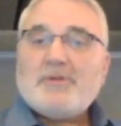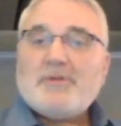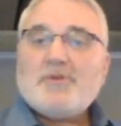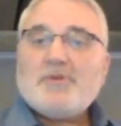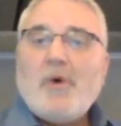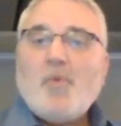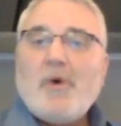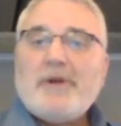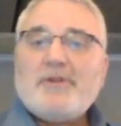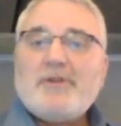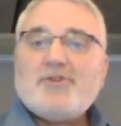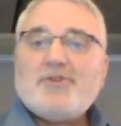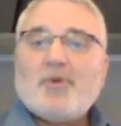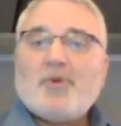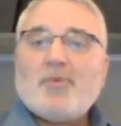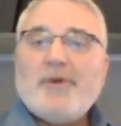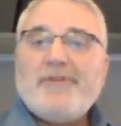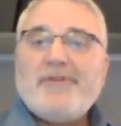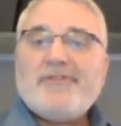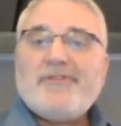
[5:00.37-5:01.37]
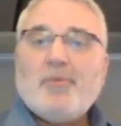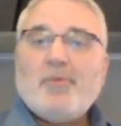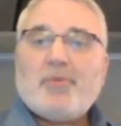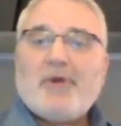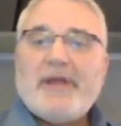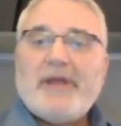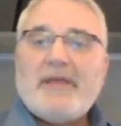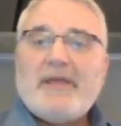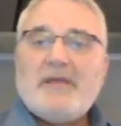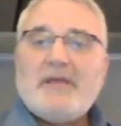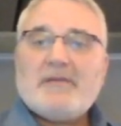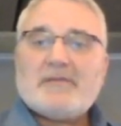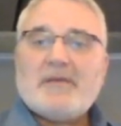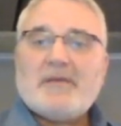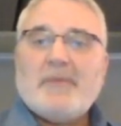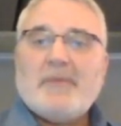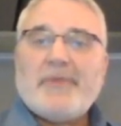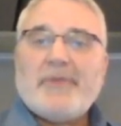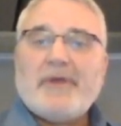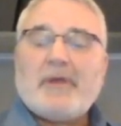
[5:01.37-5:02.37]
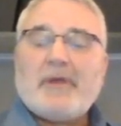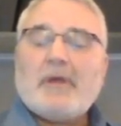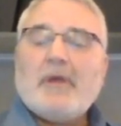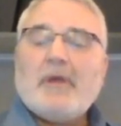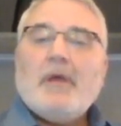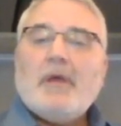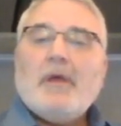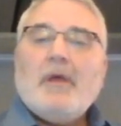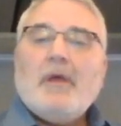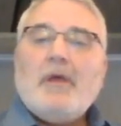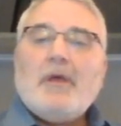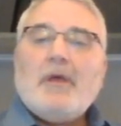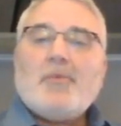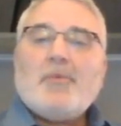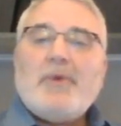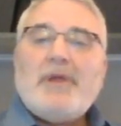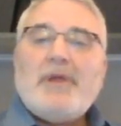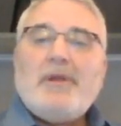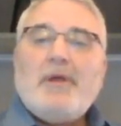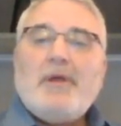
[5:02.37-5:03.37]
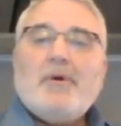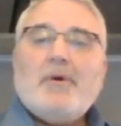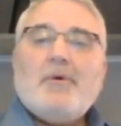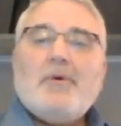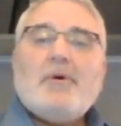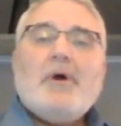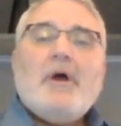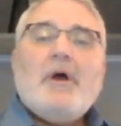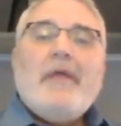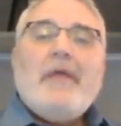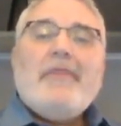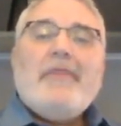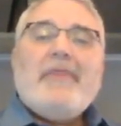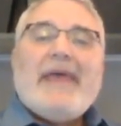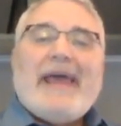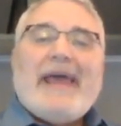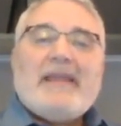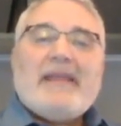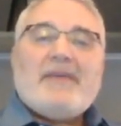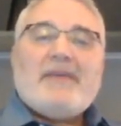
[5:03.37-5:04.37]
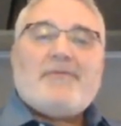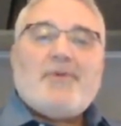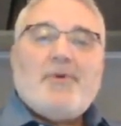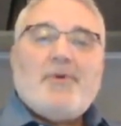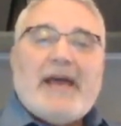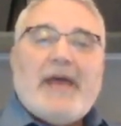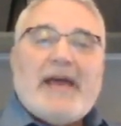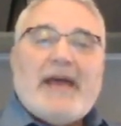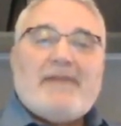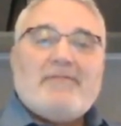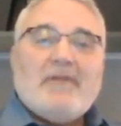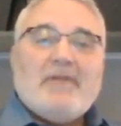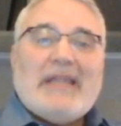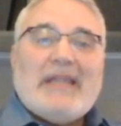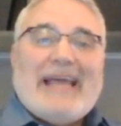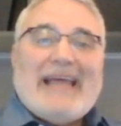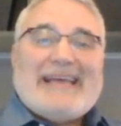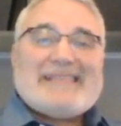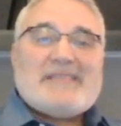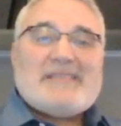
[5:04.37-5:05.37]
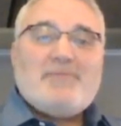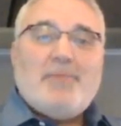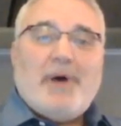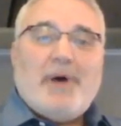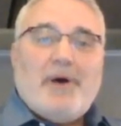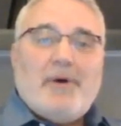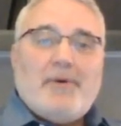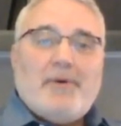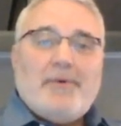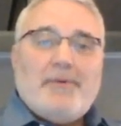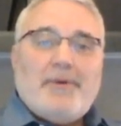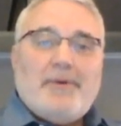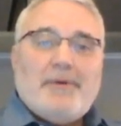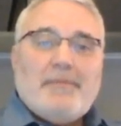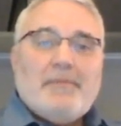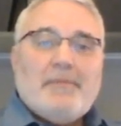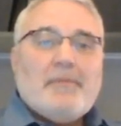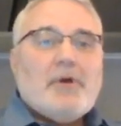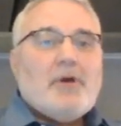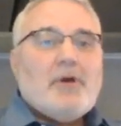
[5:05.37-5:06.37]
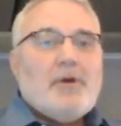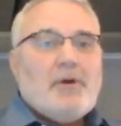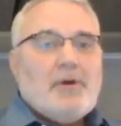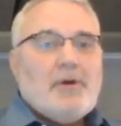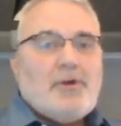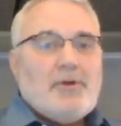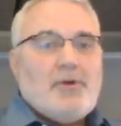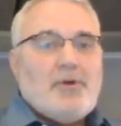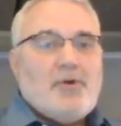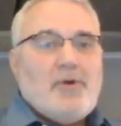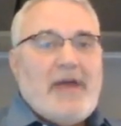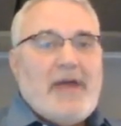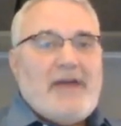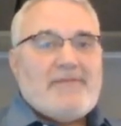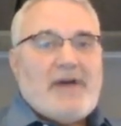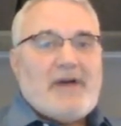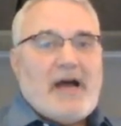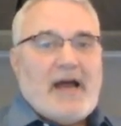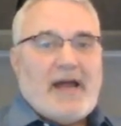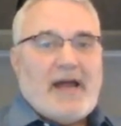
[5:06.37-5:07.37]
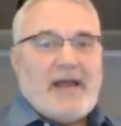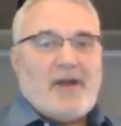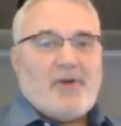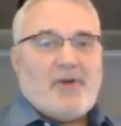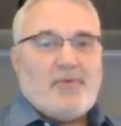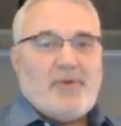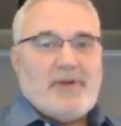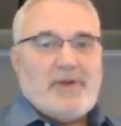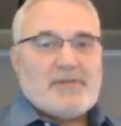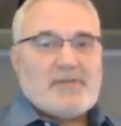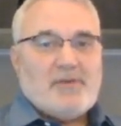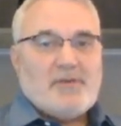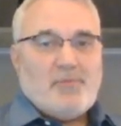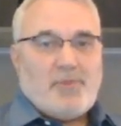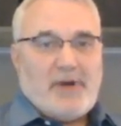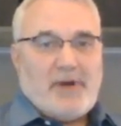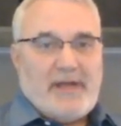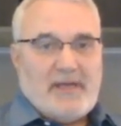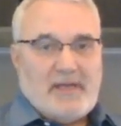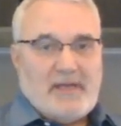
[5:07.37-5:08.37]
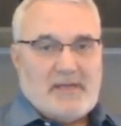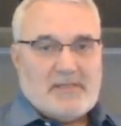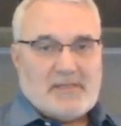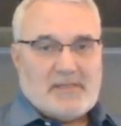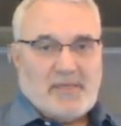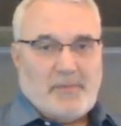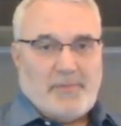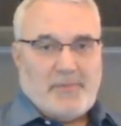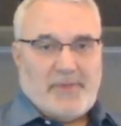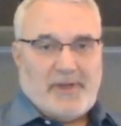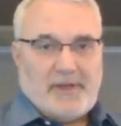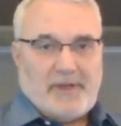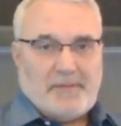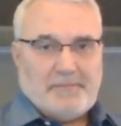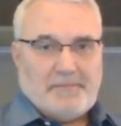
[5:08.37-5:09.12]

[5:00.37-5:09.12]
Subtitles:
is what is your risk of breaking something. And we know that if you have less bone, you have a higher risk of breaking something.